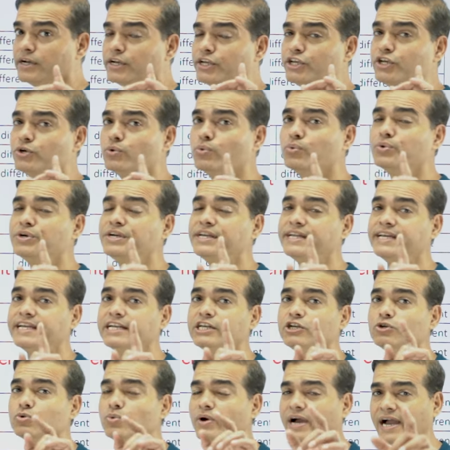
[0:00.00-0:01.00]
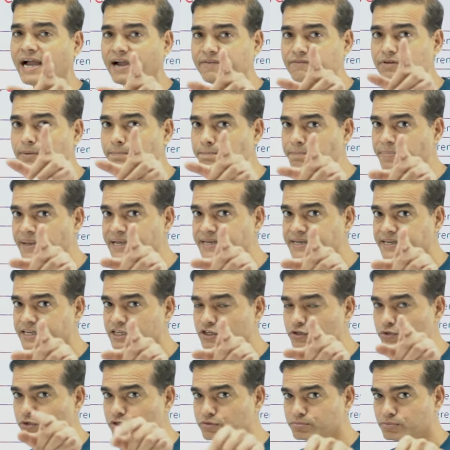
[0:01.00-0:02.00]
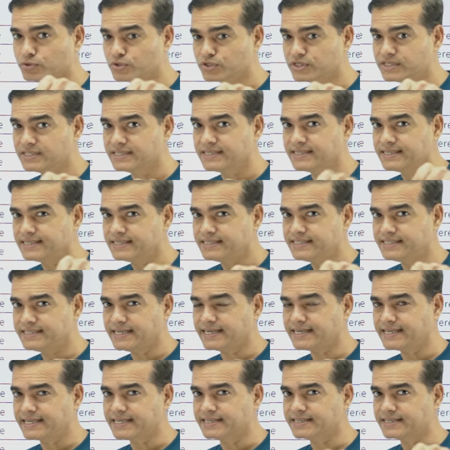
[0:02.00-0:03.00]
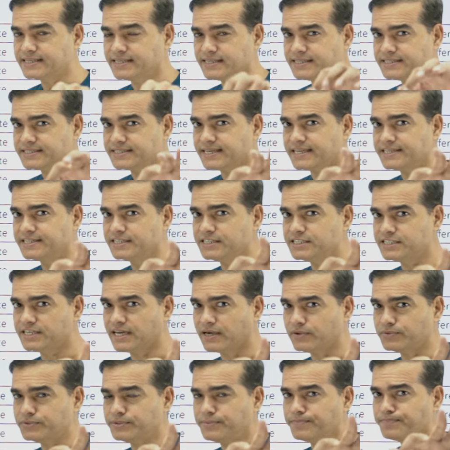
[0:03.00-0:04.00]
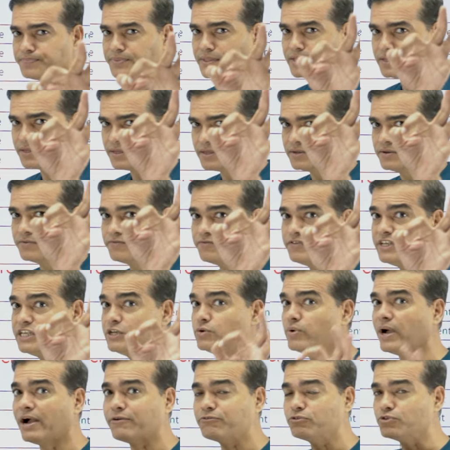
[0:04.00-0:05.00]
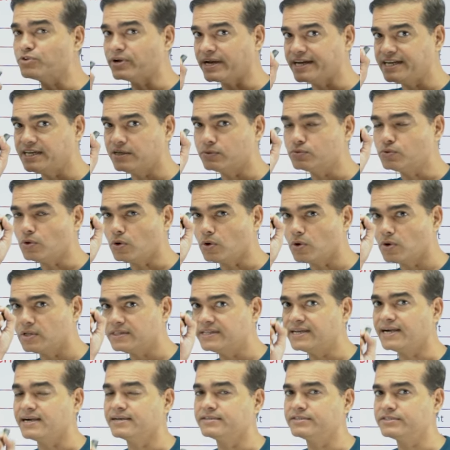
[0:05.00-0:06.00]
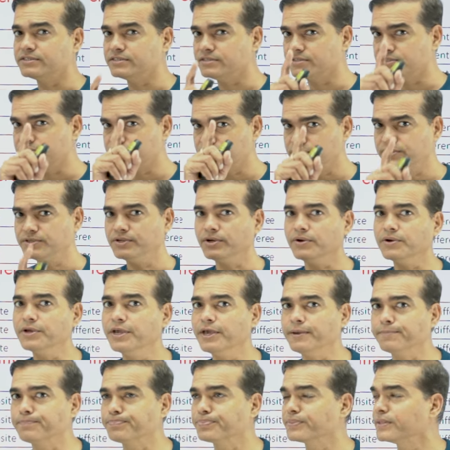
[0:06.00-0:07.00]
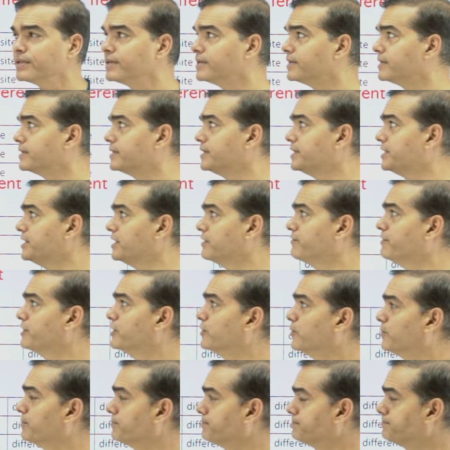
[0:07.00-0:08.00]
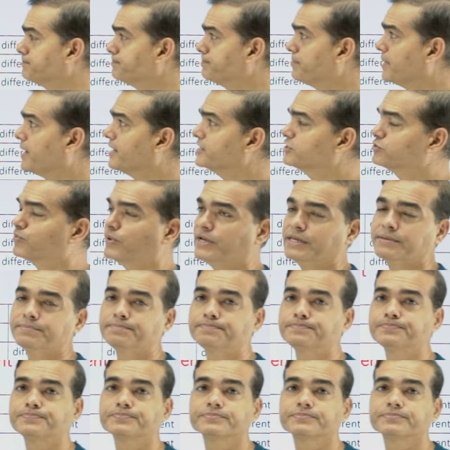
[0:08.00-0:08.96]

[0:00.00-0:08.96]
You need to have a pen and notebook. Take it, write it down. You have to write down all the answers. Okay, here we go. Part one.